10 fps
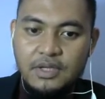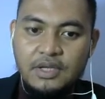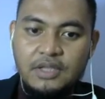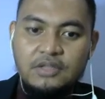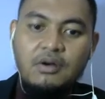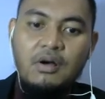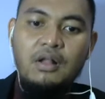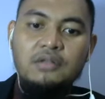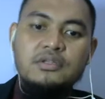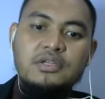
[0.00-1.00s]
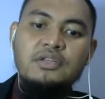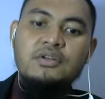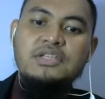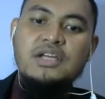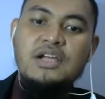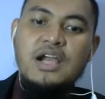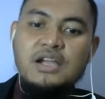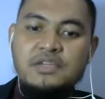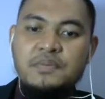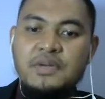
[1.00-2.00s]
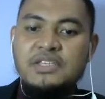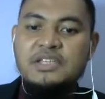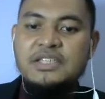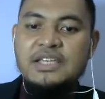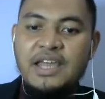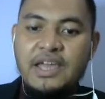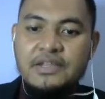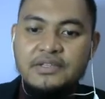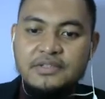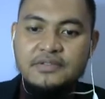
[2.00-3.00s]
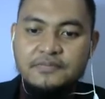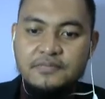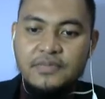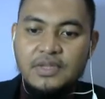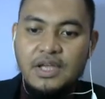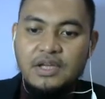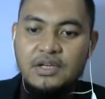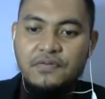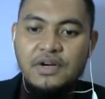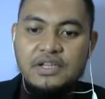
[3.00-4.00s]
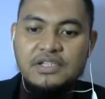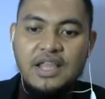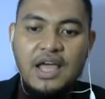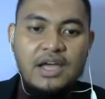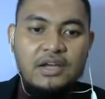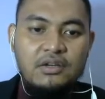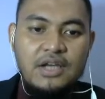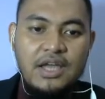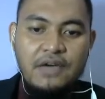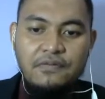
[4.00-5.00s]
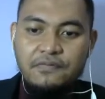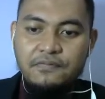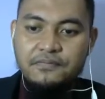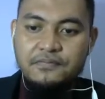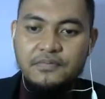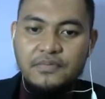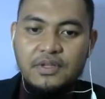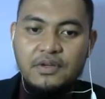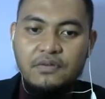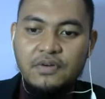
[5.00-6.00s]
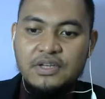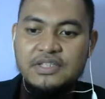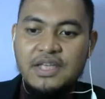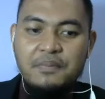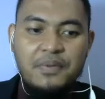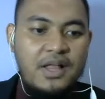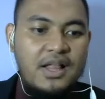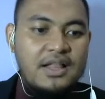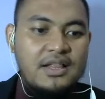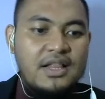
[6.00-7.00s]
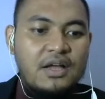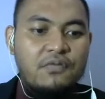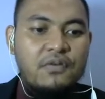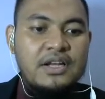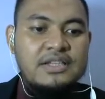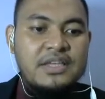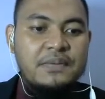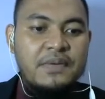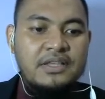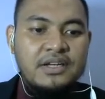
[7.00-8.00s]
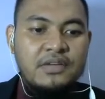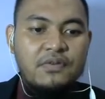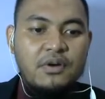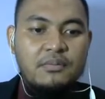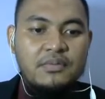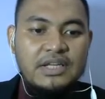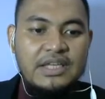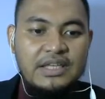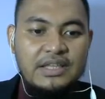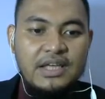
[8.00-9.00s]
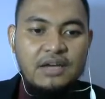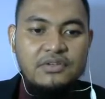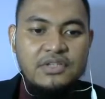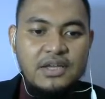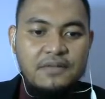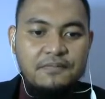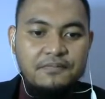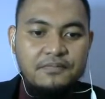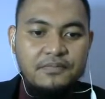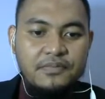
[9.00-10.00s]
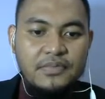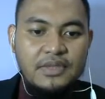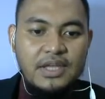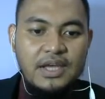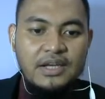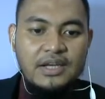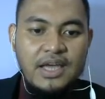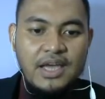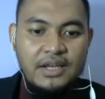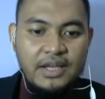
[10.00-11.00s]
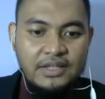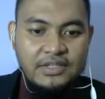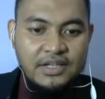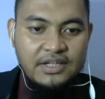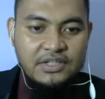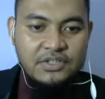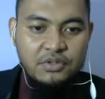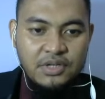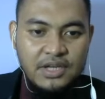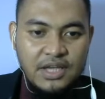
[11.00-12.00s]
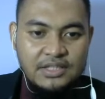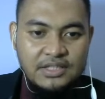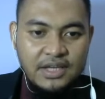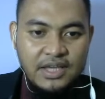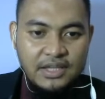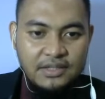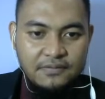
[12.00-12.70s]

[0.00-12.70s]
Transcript: It's called Indonesian Archipelagic Sea Lanes. The first line on the left, for example, a foreign ship entering from the Indian Ocean and then entering the Sunda Strait,